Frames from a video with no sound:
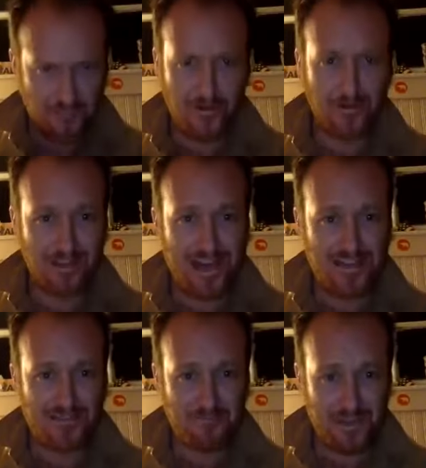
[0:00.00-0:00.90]
a glass
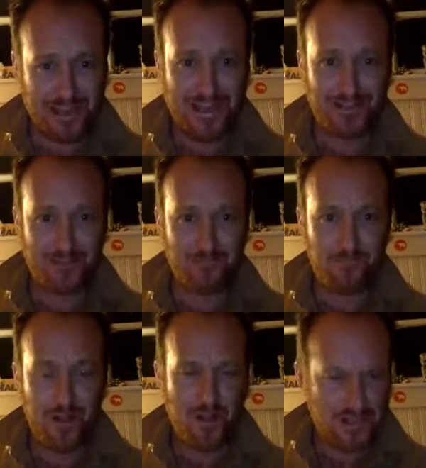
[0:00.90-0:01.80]
of Macallan.
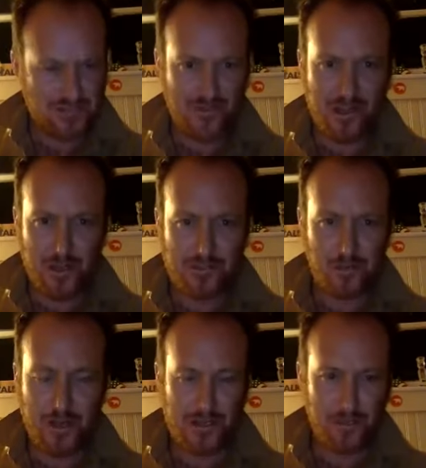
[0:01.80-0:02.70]
This video is
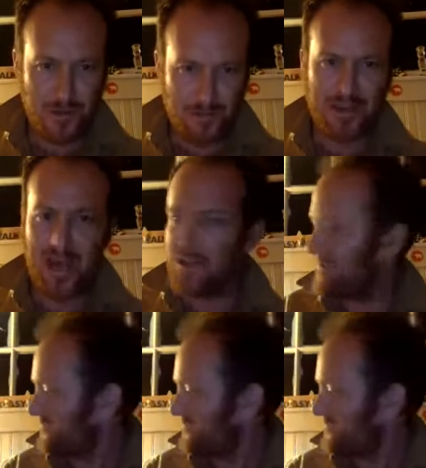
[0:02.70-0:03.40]
brought to you by Macallan.